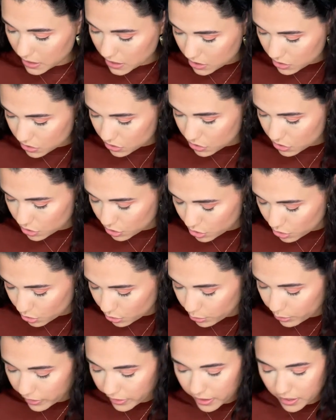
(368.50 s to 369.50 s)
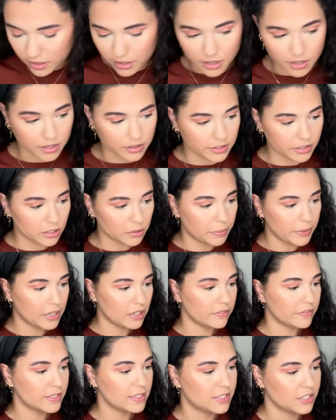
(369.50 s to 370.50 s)
into a little bit
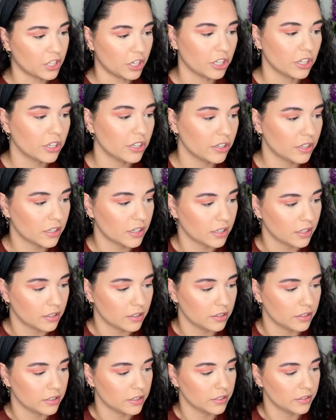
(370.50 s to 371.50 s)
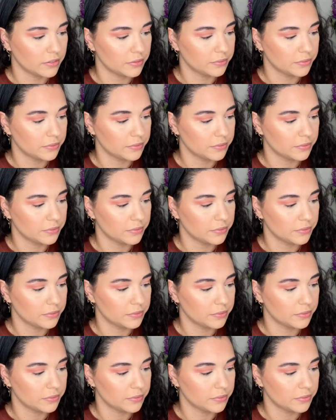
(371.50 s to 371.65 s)
of a darker color.